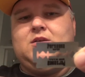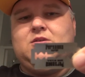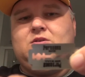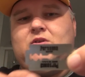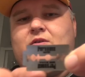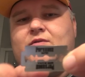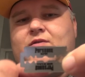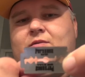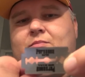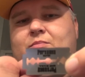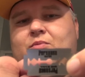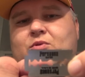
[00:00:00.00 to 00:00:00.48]
So
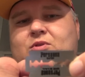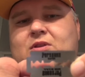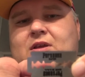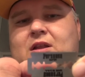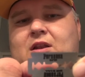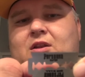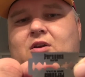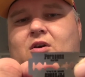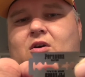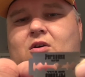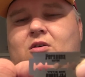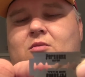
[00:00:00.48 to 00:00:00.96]
if you put a
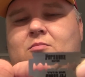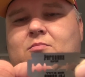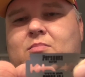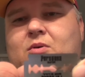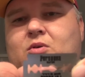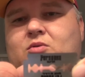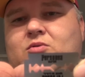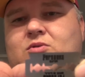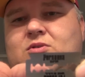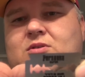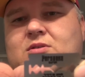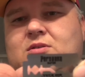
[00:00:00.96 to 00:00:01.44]
long
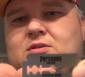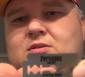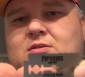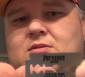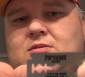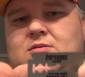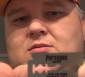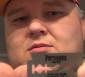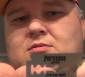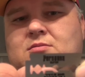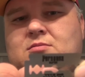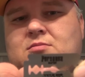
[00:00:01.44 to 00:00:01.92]
post
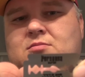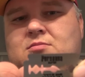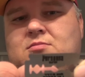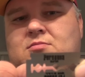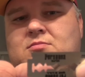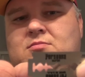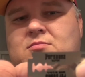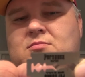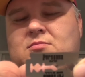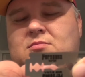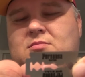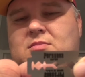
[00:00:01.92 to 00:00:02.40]

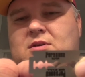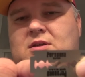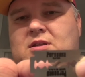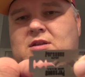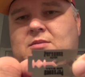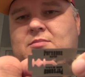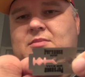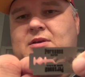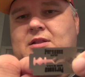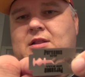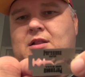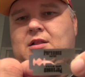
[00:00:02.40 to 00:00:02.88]
in
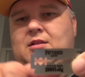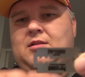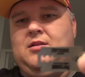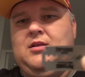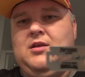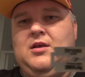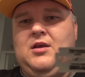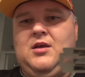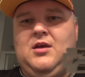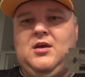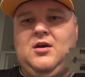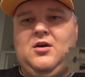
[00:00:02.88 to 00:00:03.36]
the middle,
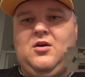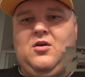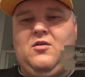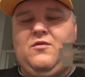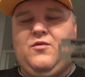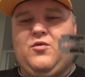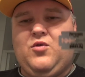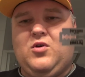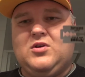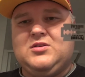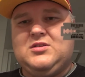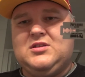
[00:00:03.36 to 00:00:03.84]

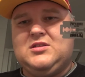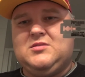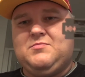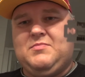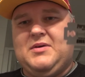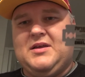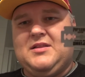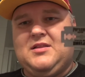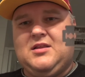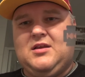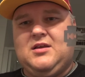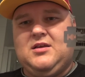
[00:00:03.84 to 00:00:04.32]
of course it's
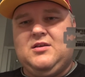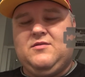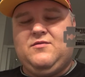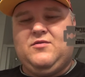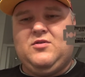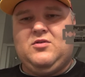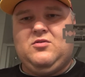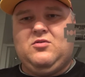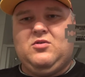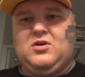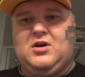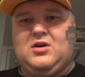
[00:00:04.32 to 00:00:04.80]
better if
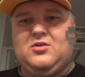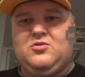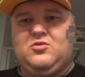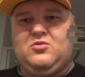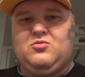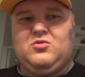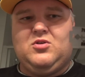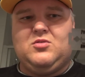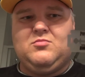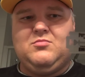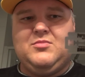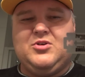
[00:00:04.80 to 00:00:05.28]
you
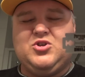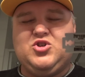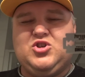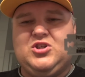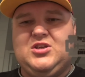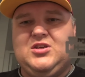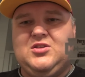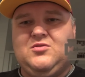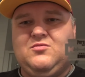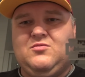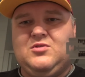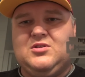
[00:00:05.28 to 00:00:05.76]
do not
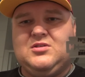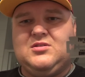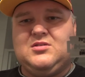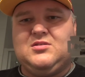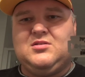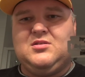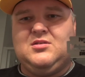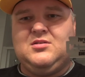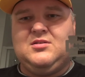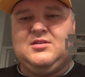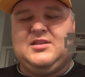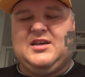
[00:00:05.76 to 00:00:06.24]
machine
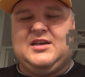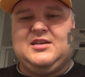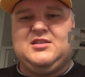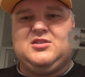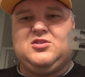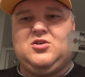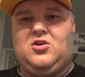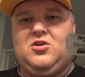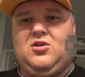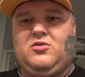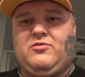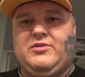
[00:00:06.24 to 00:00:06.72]
with
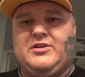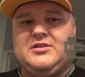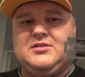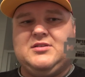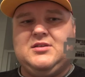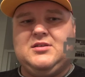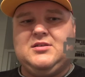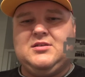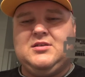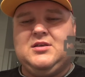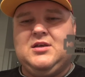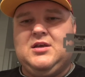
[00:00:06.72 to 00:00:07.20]
tight
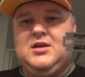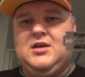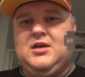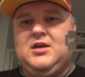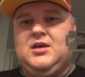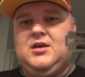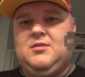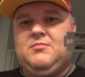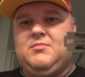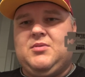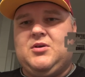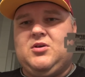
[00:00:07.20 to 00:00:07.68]
tolerances,
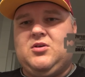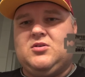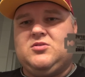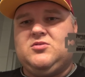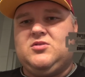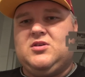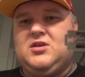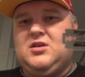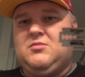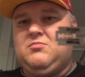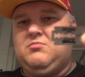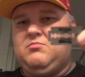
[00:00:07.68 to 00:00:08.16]
because
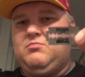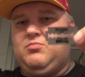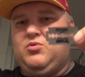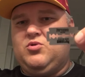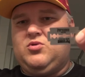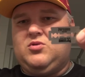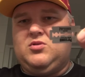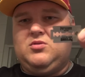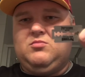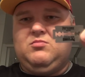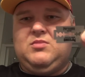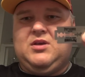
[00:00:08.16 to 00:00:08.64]
you can
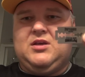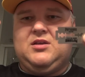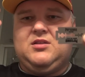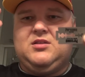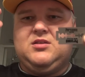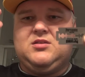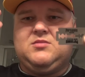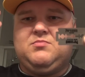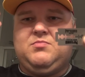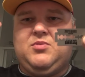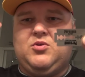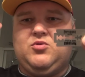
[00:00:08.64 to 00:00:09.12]
make
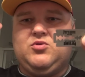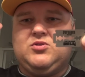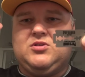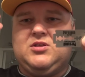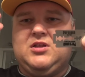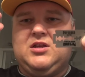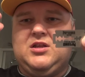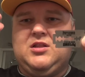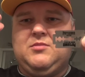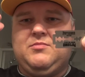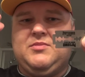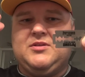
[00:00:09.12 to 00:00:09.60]
this post
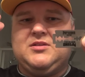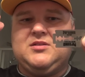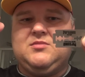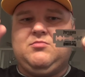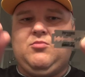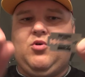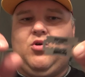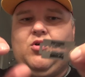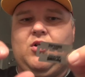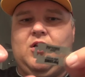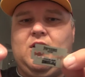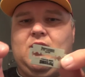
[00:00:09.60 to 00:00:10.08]
a little bit
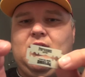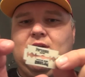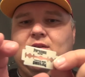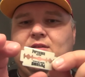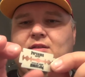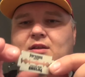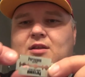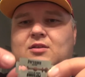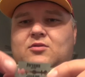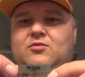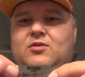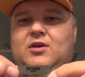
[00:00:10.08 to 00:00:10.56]
smaller,
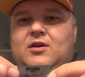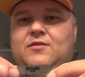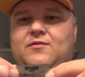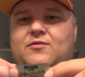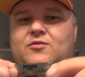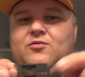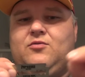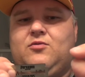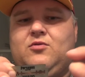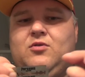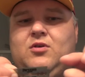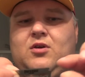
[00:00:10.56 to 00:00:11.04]
and then you have
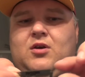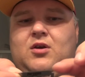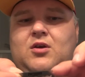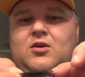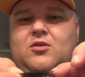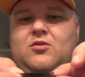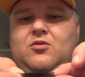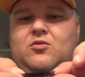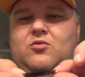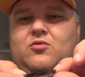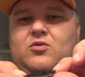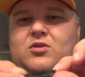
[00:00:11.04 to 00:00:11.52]
to
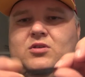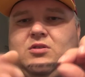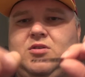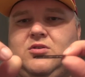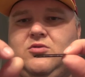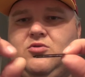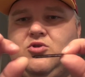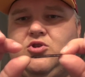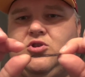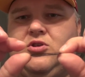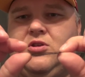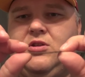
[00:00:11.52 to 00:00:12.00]
do this
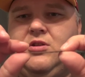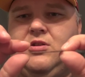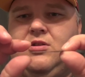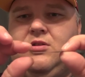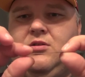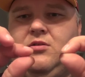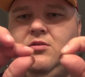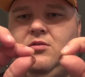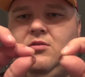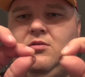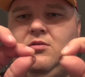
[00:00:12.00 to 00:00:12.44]
usual